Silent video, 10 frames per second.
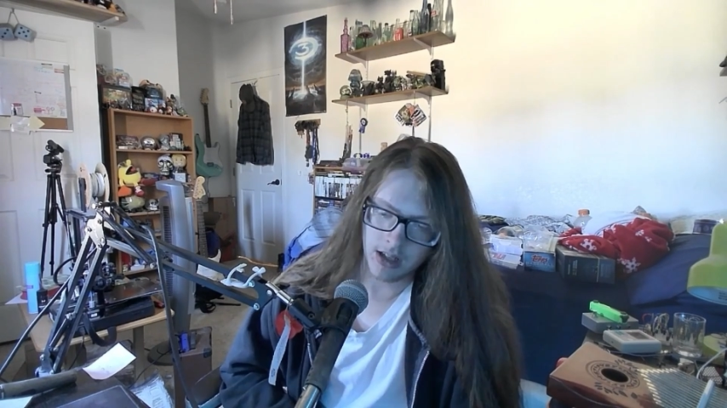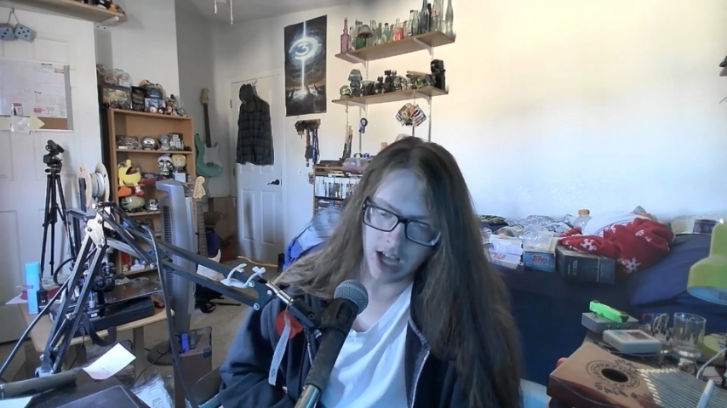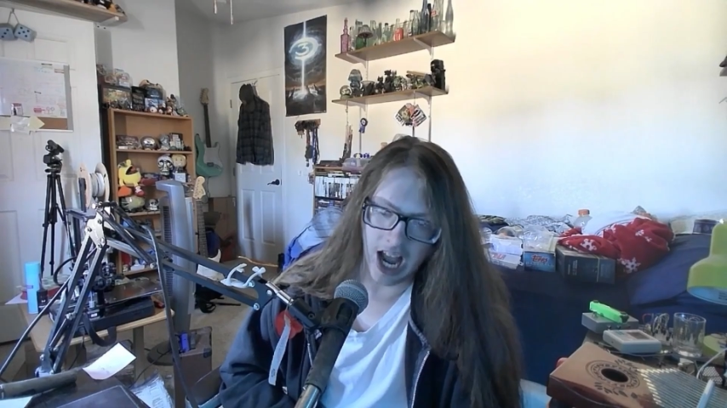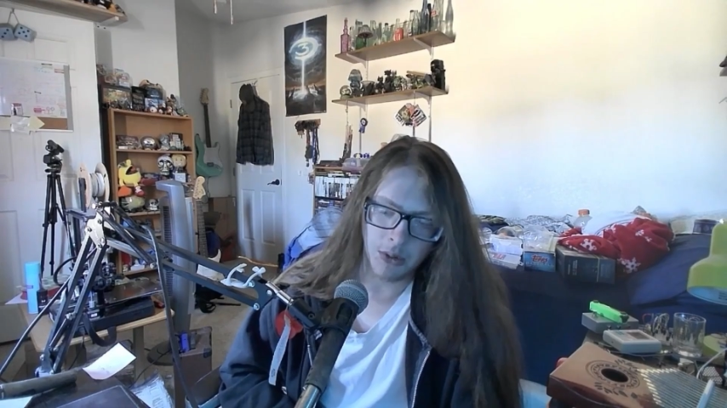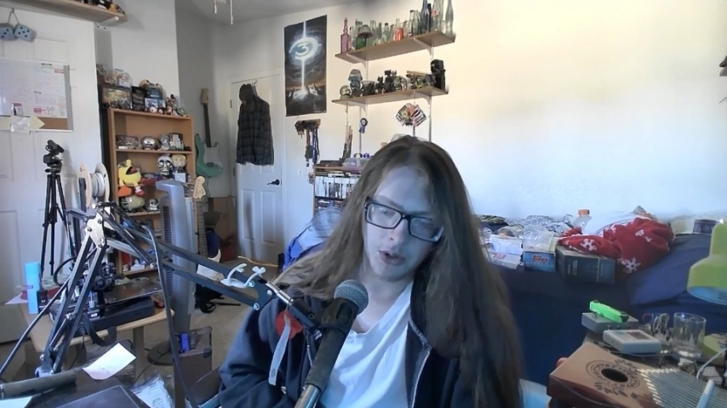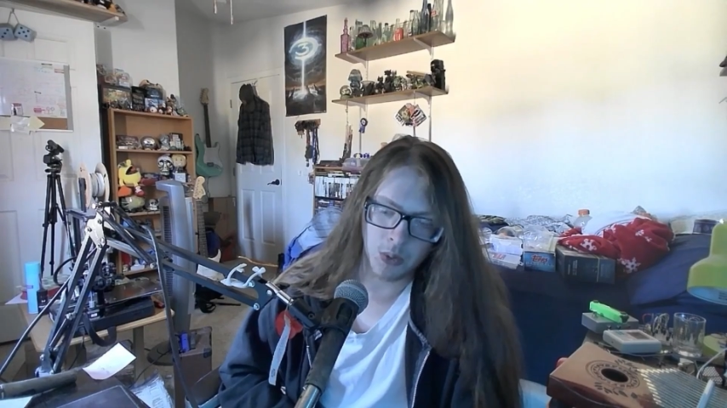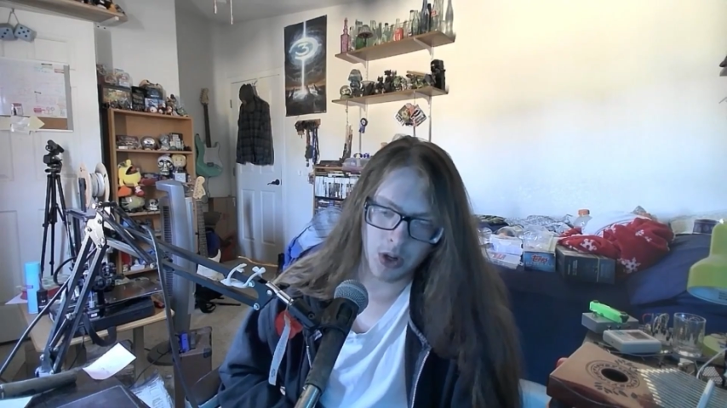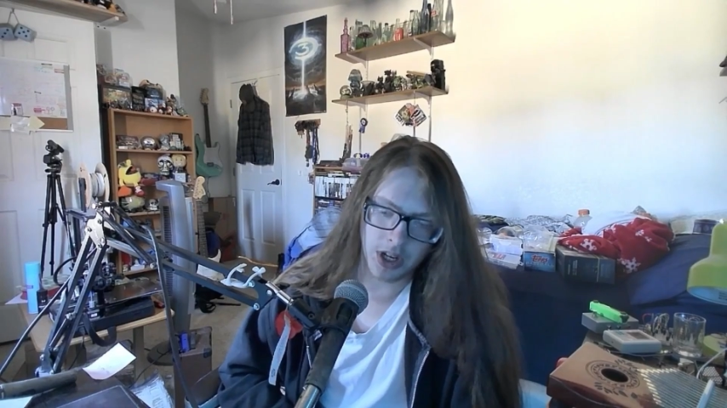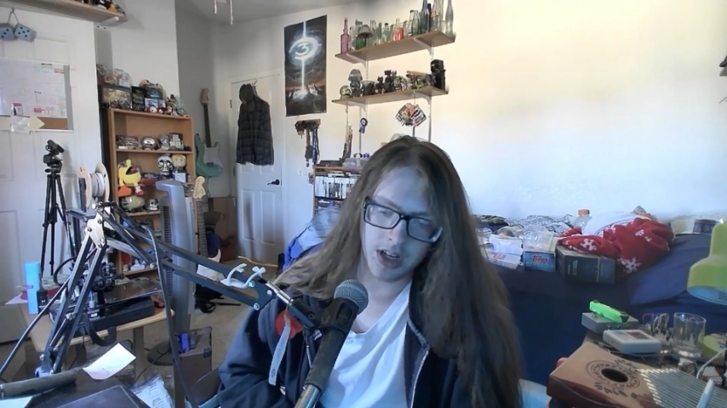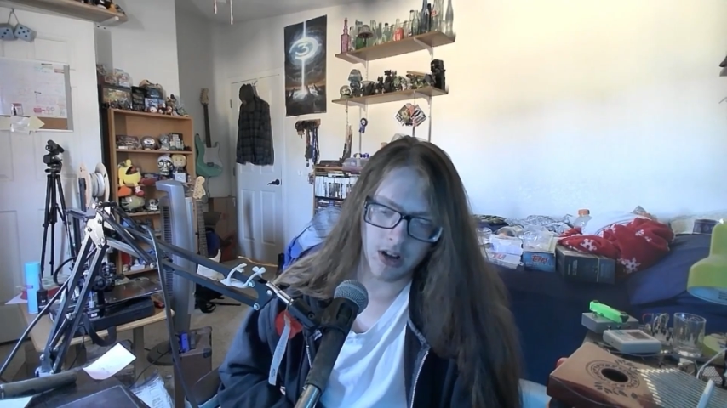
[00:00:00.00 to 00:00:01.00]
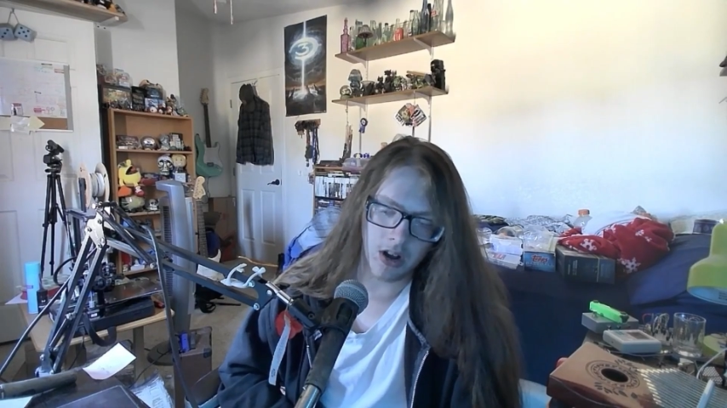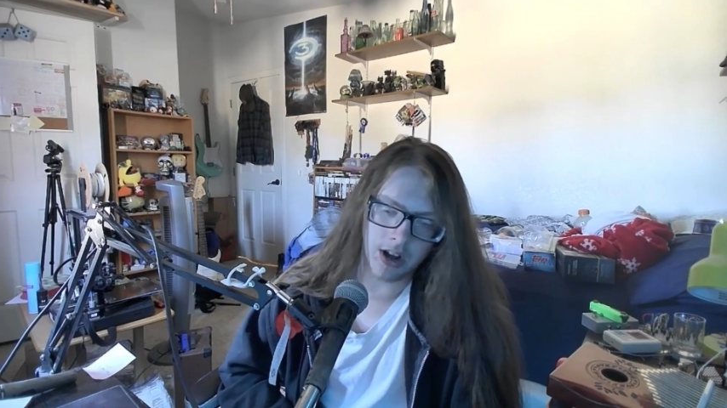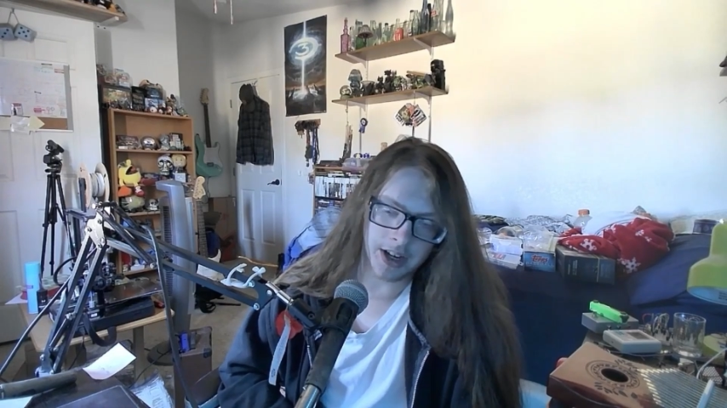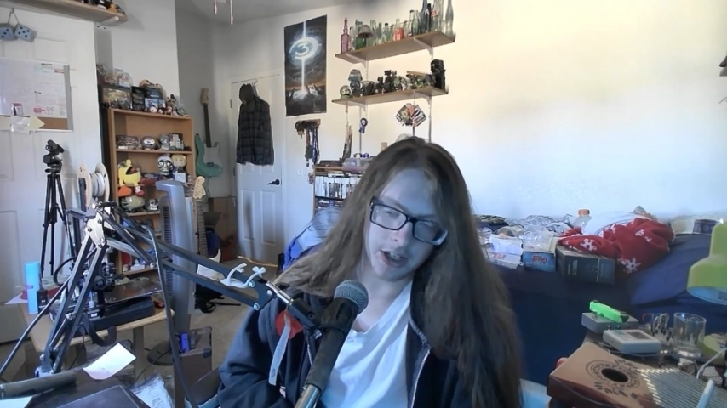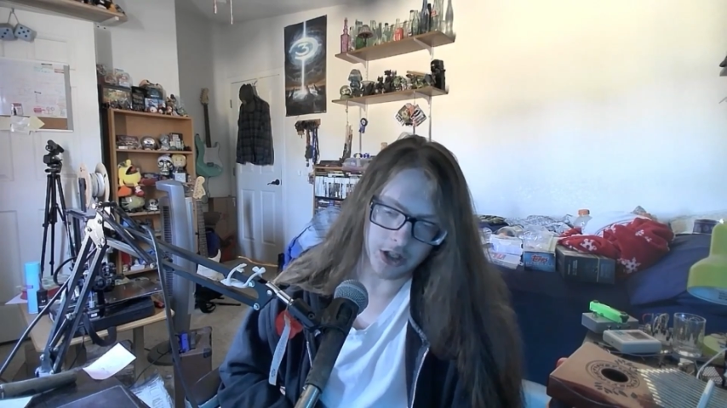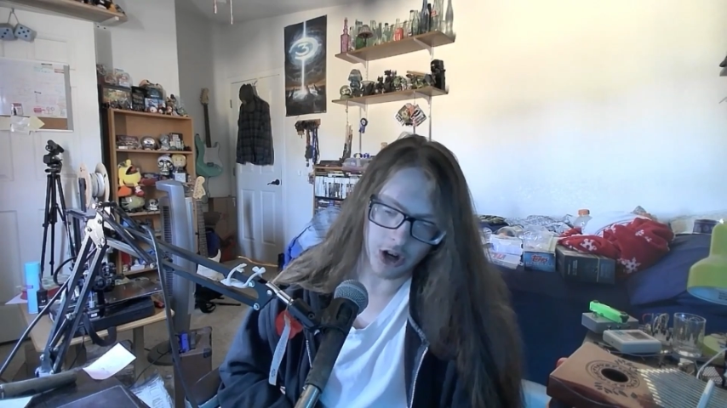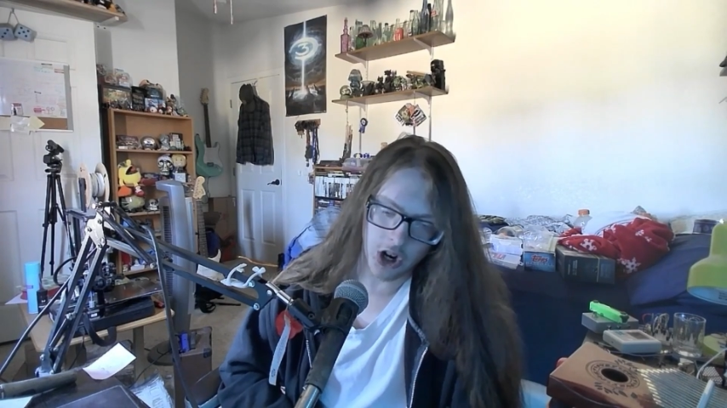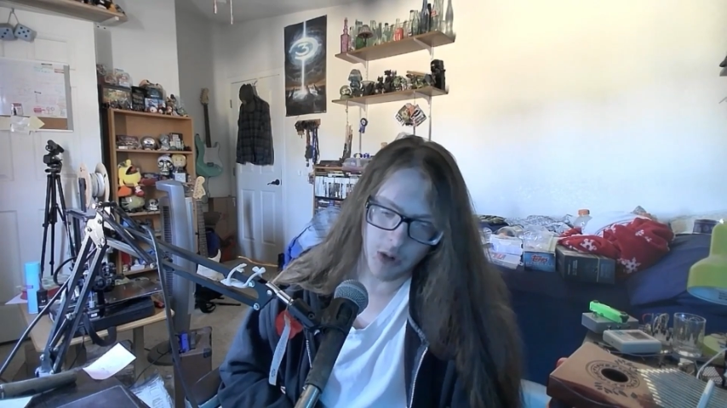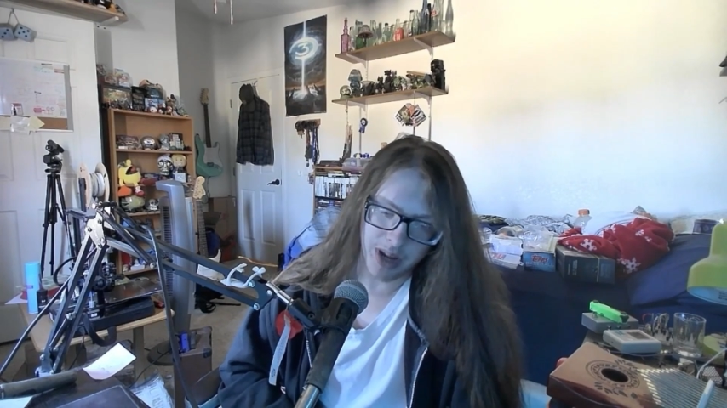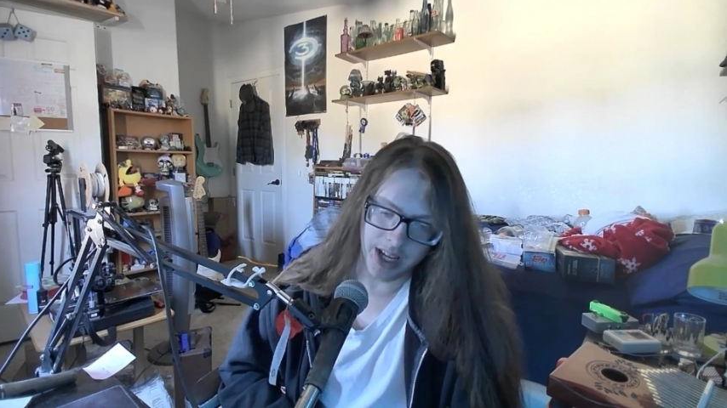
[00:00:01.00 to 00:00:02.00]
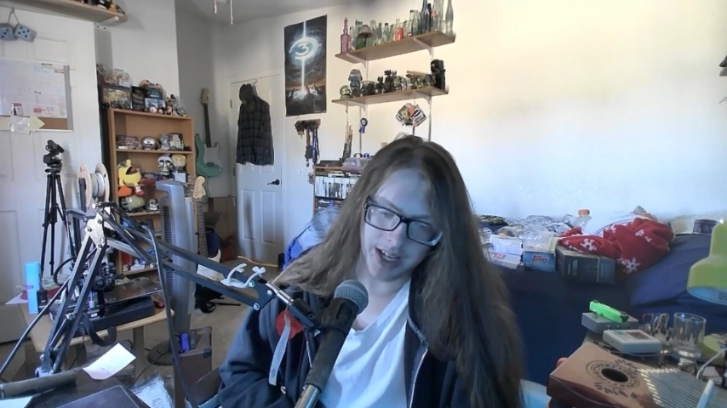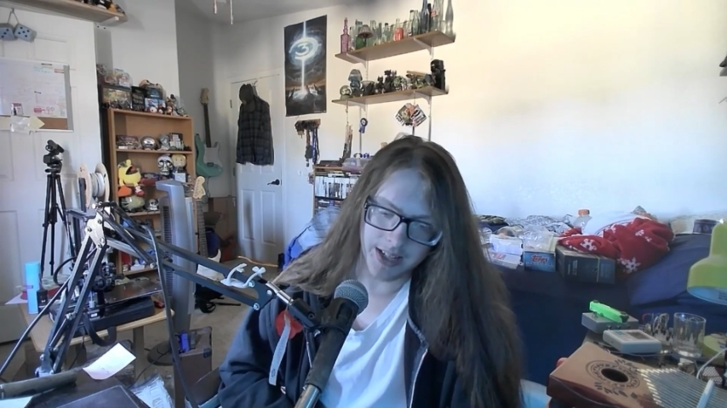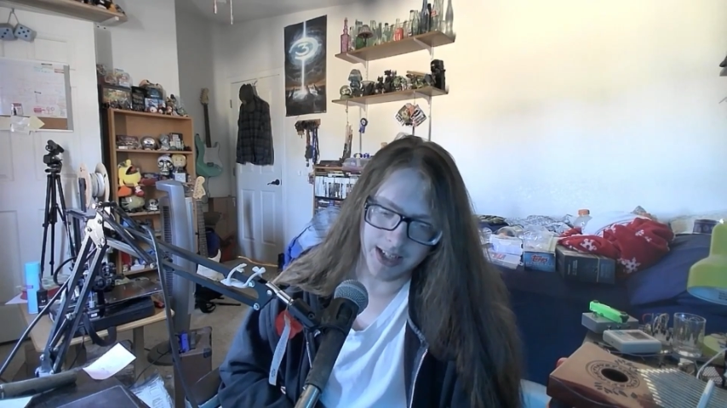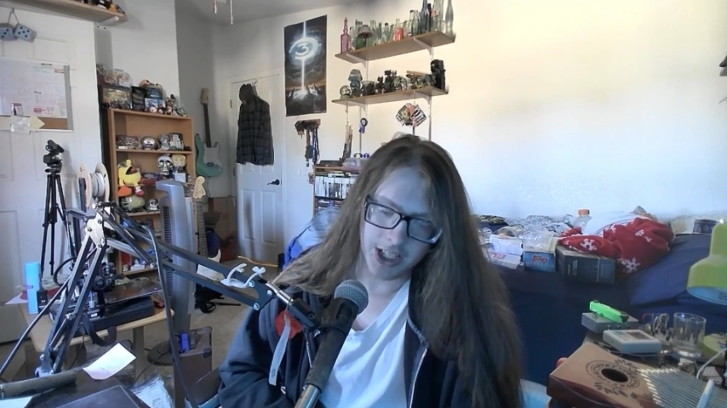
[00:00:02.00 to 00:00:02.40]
I was working on guitar picks and